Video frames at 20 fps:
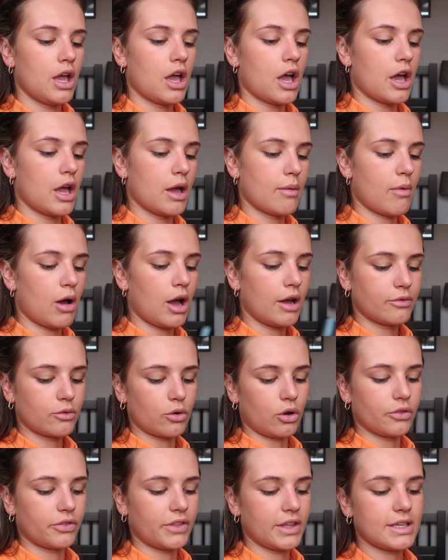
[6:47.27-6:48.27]
I've
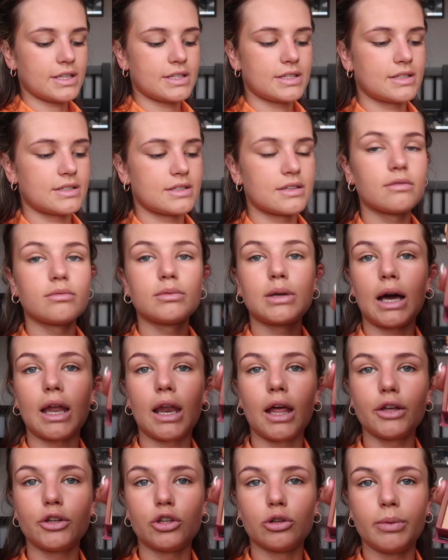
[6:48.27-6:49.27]
got this
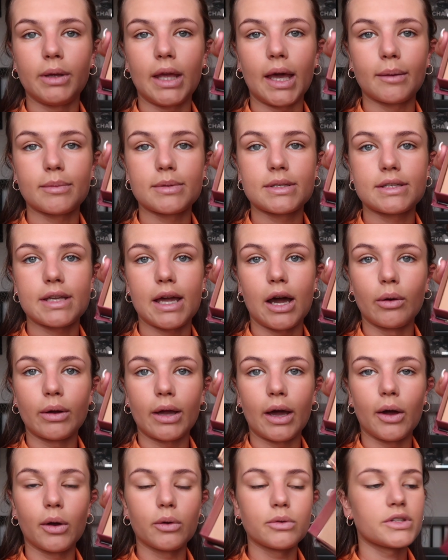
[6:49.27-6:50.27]
colour, you'll be able to tell,
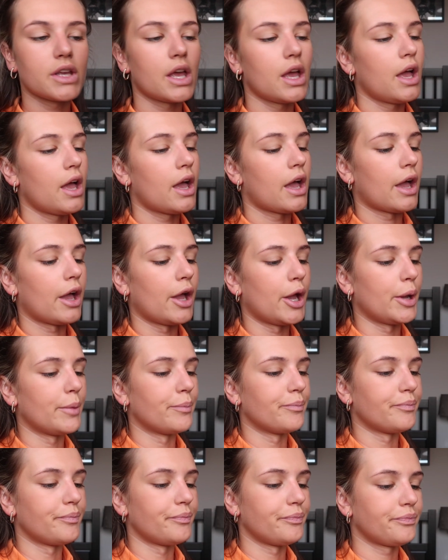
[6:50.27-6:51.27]
girls.
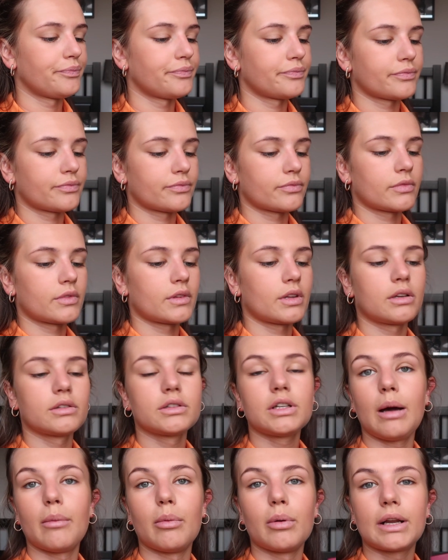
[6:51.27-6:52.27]

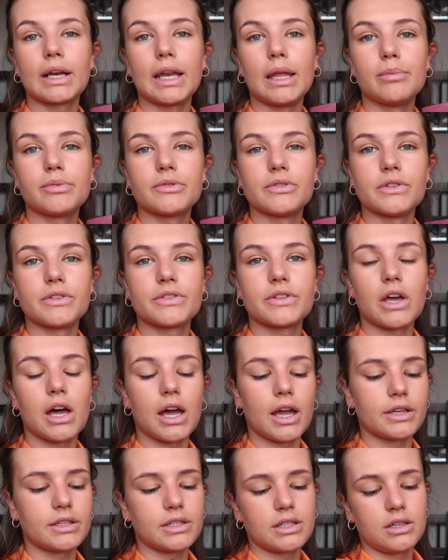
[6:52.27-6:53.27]
Couple clips on the
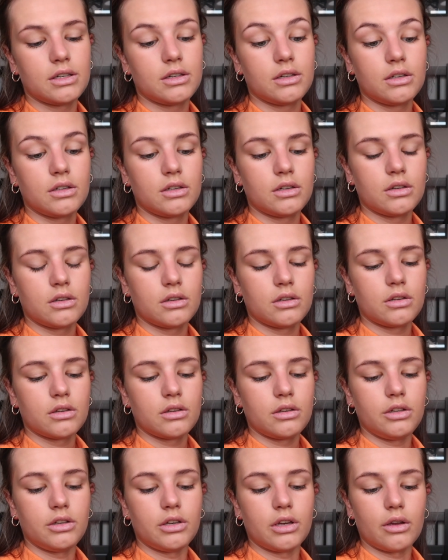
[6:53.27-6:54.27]
side.
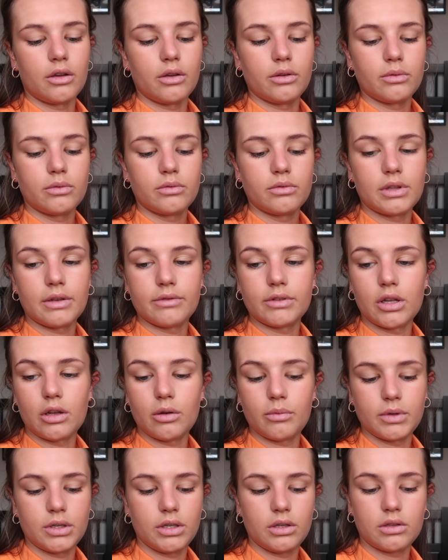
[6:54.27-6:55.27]
You know, never know
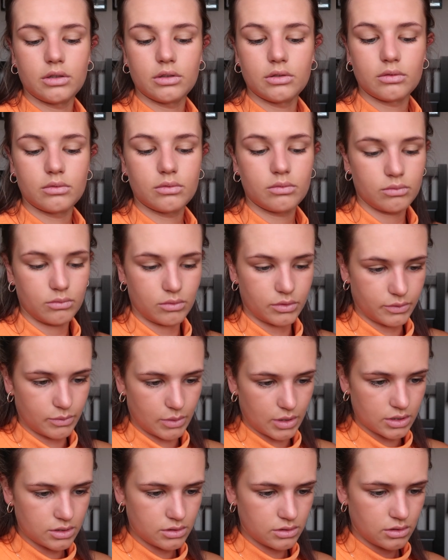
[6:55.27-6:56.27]
when you want
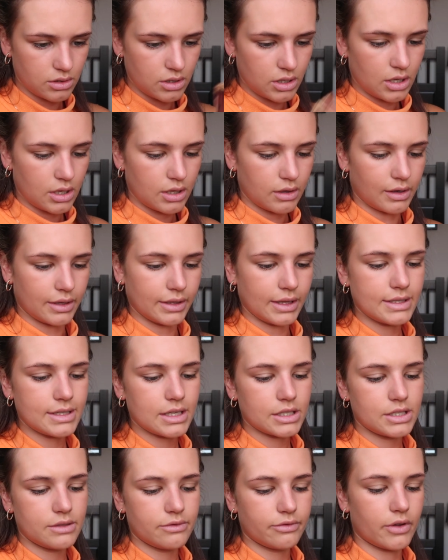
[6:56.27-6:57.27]
one. Right, let's
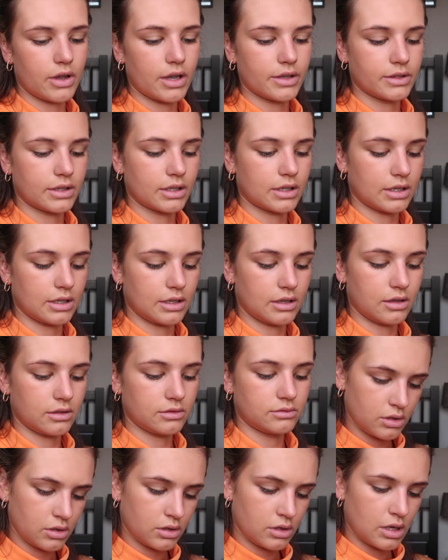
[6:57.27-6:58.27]
actually find the colour.
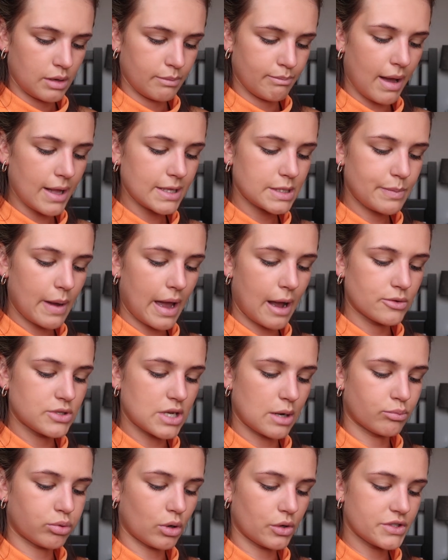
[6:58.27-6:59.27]
Matte
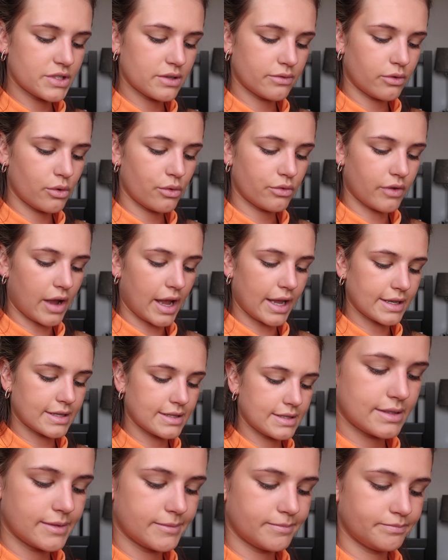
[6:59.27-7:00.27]
Powder Bronzer Full
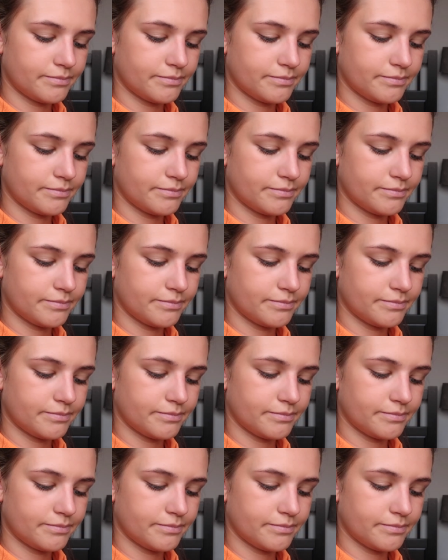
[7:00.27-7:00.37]
Face.